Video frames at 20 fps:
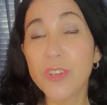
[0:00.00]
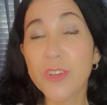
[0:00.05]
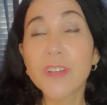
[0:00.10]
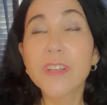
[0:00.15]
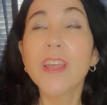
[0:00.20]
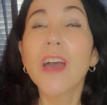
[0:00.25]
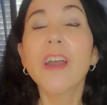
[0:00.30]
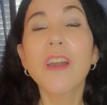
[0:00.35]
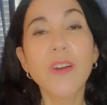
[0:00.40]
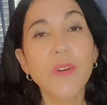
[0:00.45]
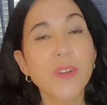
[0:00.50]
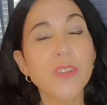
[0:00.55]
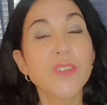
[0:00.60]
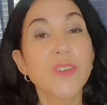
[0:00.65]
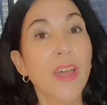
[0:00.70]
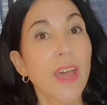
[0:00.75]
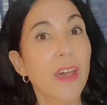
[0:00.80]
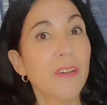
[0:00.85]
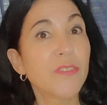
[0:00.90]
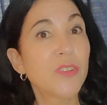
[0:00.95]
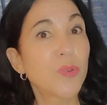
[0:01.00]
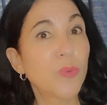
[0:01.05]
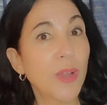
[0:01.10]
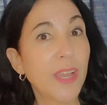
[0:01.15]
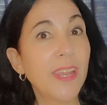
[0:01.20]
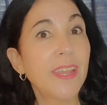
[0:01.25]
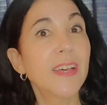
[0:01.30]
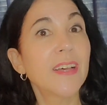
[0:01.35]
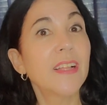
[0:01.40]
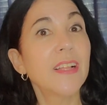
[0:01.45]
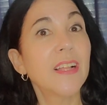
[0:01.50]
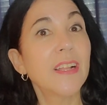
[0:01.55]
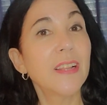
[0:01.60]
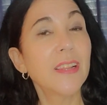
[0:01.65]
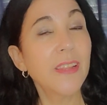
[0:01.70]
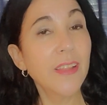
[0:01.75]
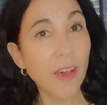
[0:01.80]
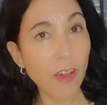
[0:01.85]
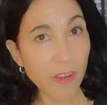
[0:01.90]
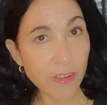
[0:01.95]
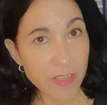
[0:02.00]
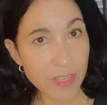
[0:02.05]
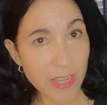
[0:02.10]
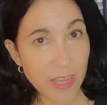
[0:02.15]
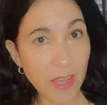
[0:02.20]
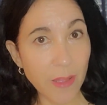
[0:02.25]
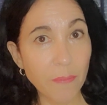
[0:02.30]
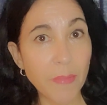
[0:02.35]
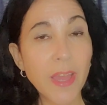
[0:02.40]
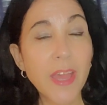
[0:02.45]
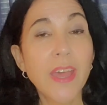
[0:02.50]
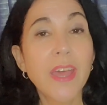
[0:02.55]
You're not going to have to wait a long time.